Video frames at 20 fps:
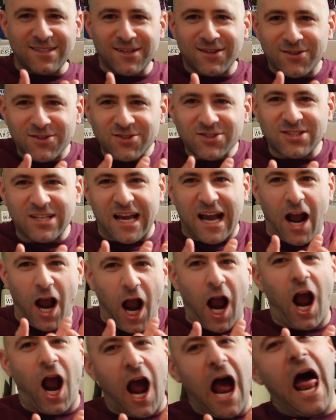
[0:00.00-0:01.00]
Like, you're just like,
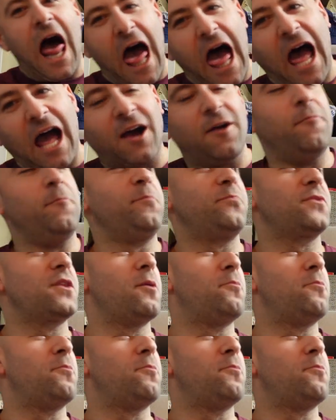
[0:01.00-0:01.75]
argh.